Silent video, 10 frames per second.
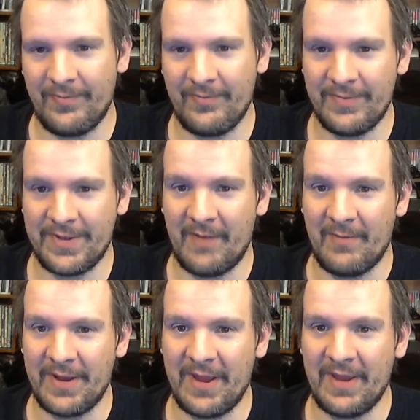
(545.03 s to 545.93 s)
Some
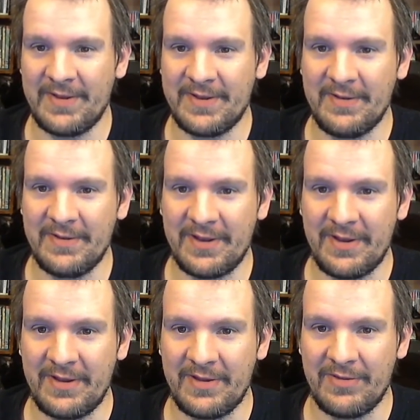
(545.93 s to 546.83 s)
of the cases
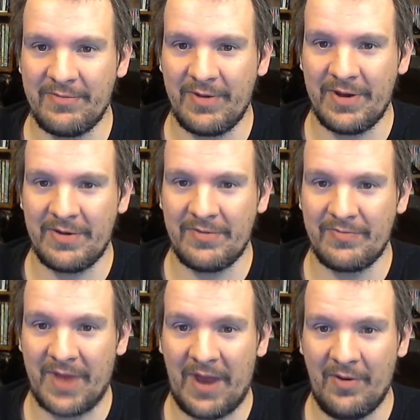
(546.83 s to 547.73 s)
is, well,
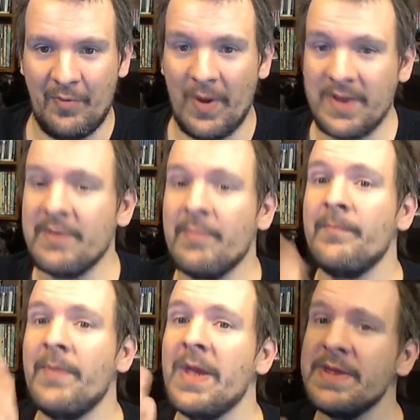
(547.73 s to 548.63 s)
kind of a waste of
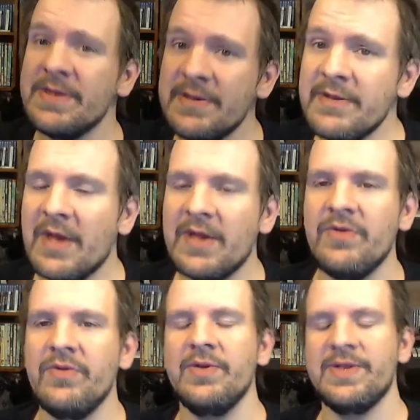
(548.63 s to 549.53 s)
space, I guess
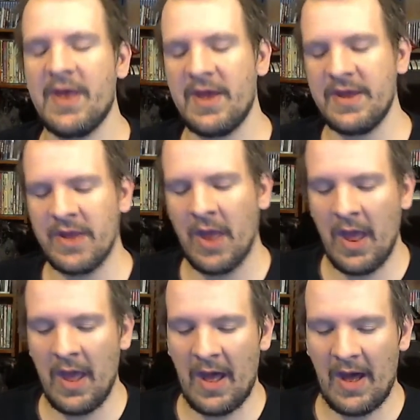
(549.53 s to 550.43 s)
you could say.
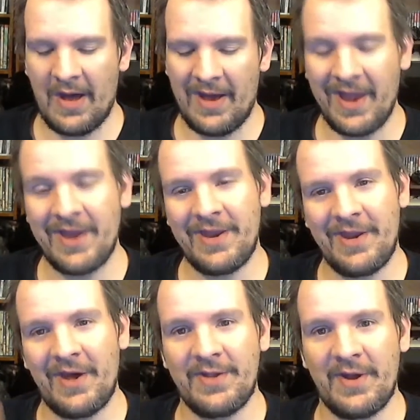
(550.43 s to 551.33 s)
And they're
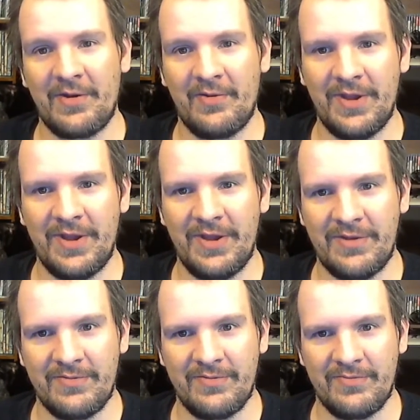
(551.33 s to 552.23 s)
not exactly
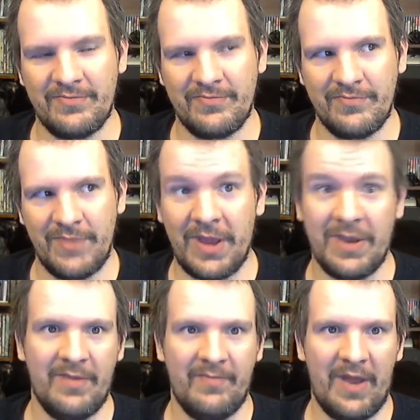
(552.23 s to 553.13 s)

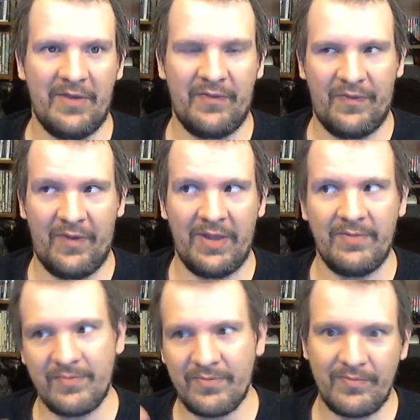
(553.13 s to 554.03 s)
in the best
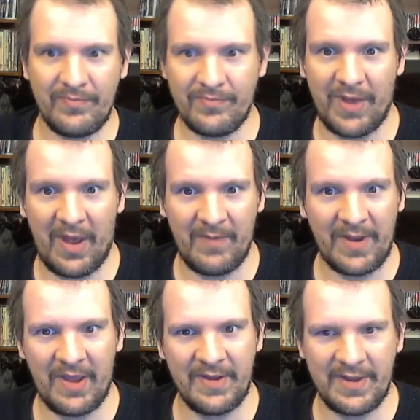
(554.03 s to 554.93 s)
shape type of
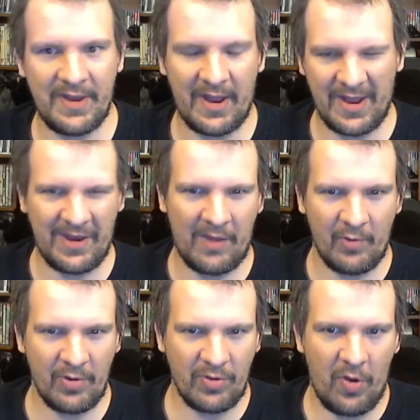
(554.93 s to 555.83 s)
cases. I get not
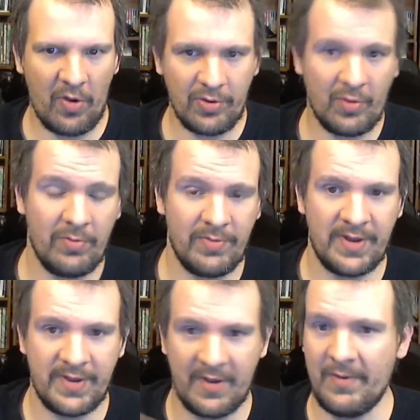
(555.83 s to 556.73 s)
really long term,
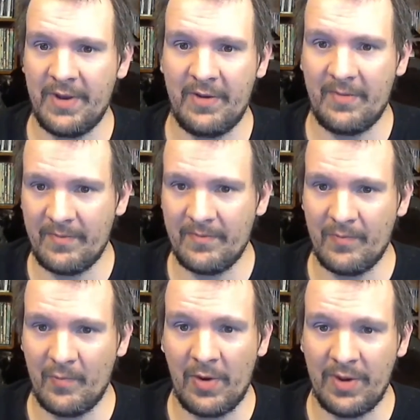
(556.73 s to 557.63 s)
since some of them
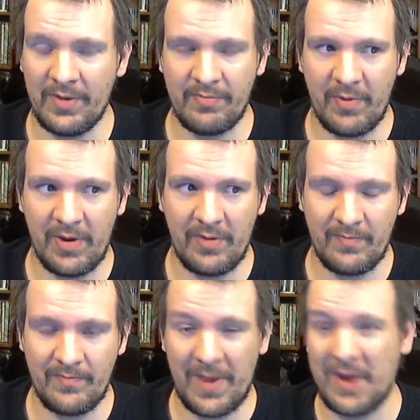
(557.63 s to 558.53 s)
was, well,
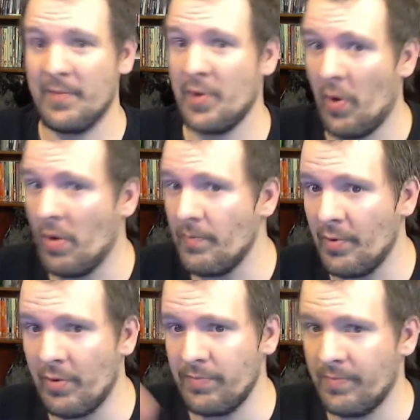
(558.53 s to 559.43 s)
made of
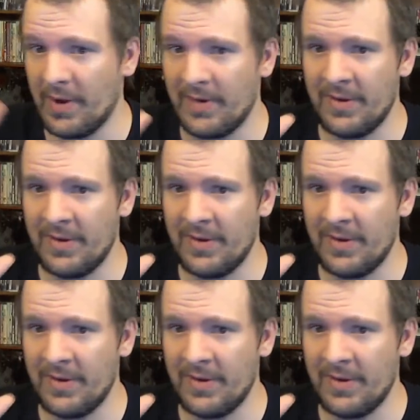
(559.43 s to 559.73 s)
cardboard, but